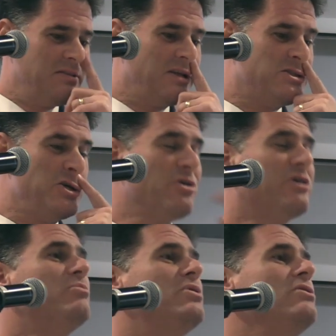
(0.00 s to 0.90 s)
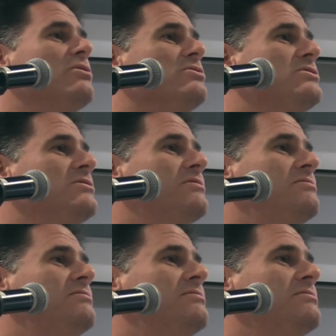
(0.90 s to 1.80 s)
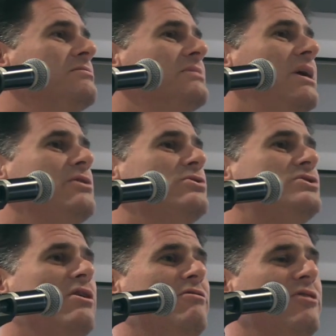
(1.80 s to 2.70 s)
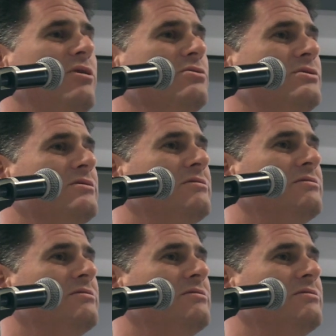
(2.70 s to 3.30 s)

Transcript: that's in your computers, and your cell phones